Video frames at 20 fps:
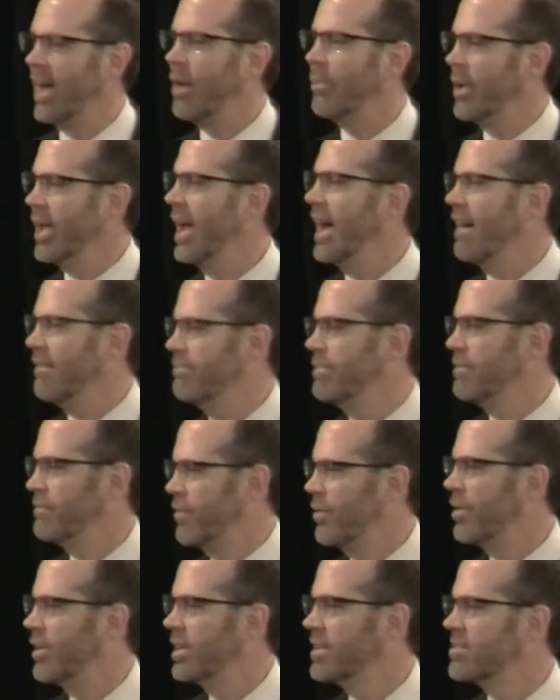that we have
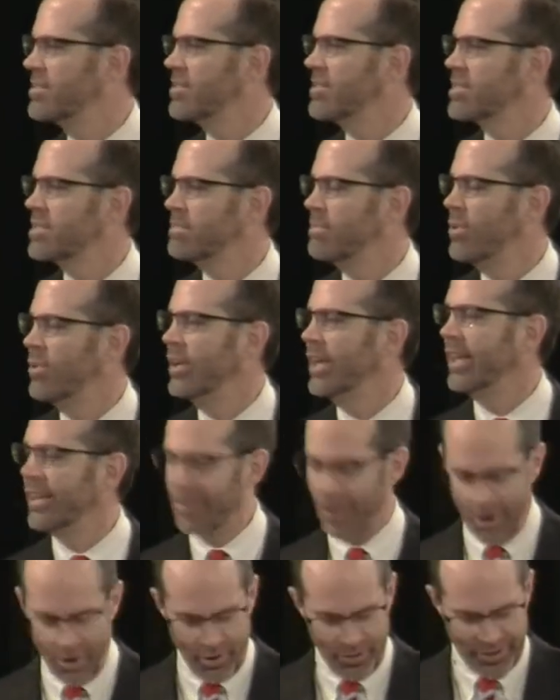before us this morning
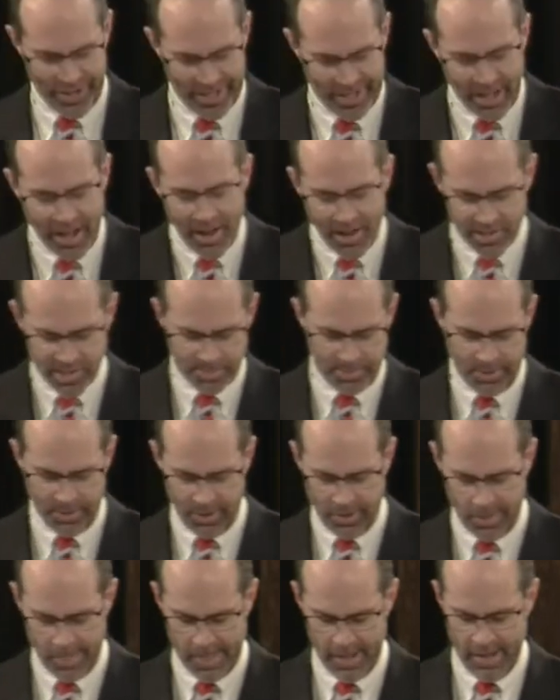called the
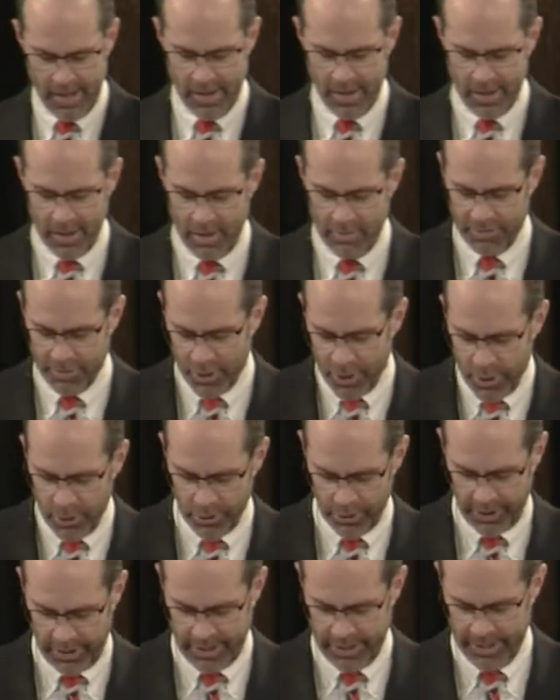Gospel of
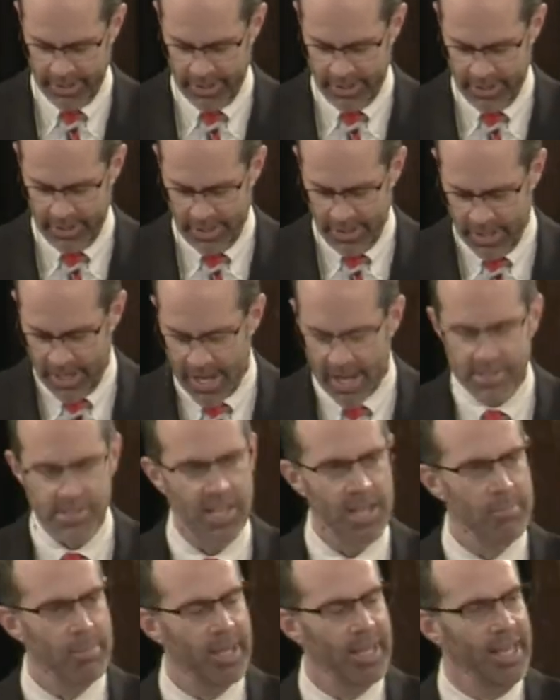Luke. And as
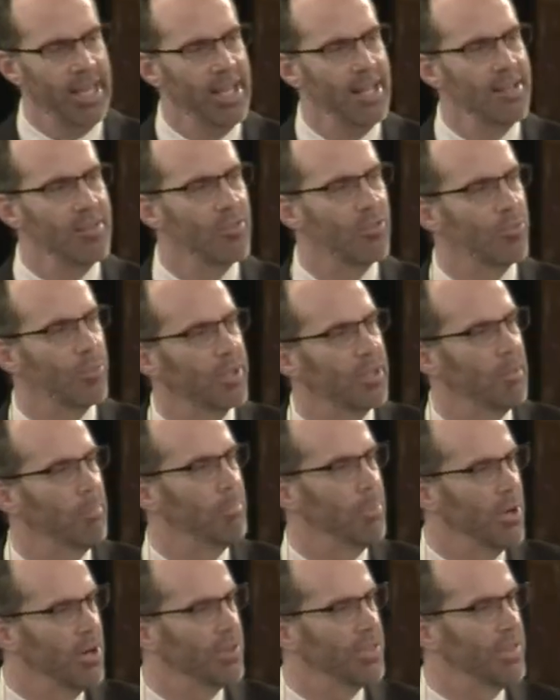he begins with the
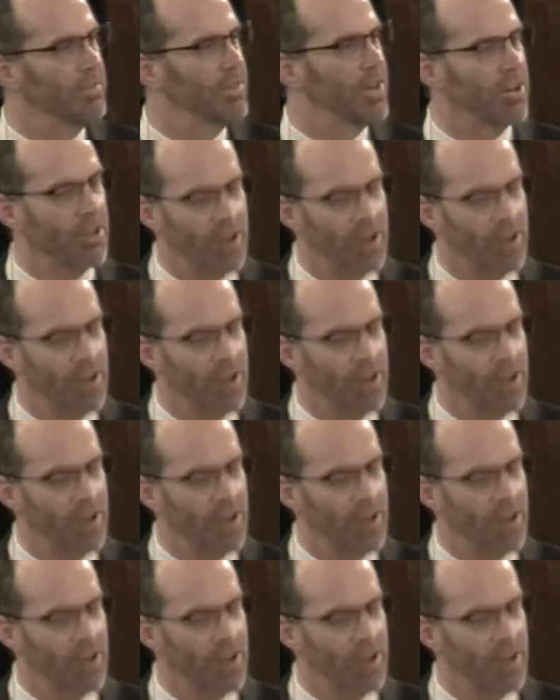birth of